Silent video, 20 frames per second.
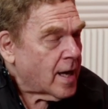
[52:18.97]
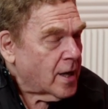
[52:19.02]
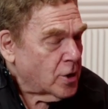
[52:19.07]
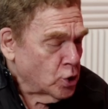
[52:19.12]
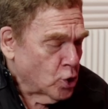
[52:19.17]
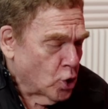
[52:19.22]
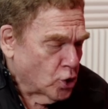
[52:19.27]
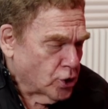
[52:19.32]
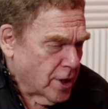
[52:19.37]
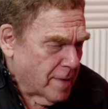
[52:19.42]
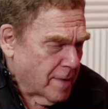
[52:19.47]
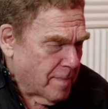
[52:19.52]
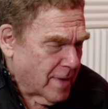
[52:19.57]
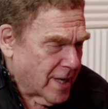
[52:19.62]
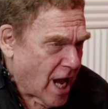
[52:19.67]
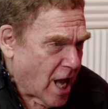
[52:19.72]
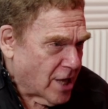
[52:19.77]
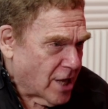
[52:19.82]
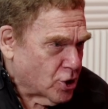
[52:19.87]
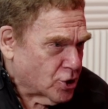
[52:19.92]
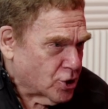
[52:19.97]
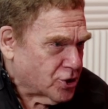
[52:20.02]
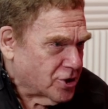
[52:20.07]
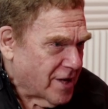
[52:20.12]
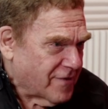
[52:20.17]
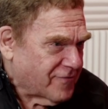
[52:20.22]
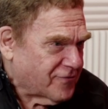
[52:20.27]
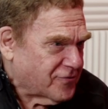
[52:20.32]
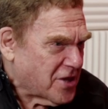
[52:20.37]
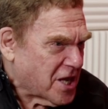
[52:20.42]
No de brados
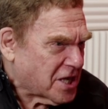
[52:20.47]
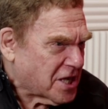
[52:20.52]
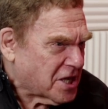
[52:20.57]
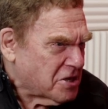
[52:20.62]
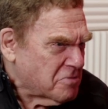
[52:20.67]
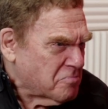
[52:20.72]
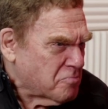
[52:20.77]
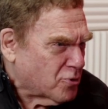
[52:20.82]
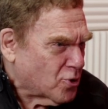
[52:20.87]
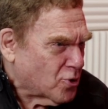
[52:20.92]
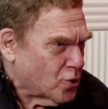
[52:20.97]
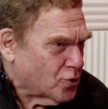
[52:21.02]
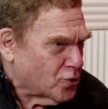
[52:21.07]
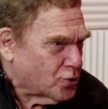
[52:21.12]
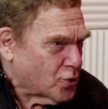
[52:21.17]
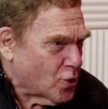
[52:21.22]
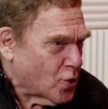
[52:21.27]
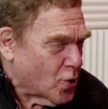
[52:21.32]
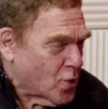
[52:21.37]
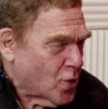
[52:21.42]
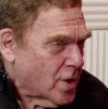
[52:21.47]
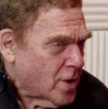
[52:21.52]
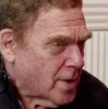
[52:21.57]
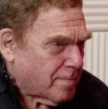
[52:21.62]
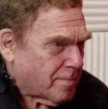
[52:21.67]
neftekin pronto.